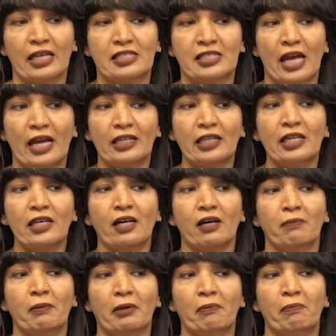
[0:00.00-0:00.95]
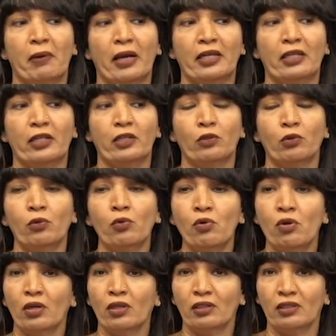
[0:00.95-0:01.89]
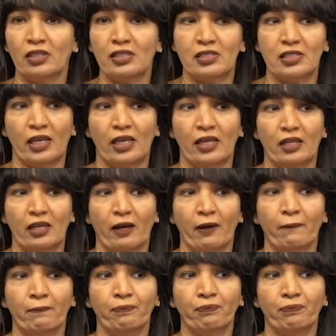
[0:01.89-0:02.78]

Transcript: exactly come and bind into this area.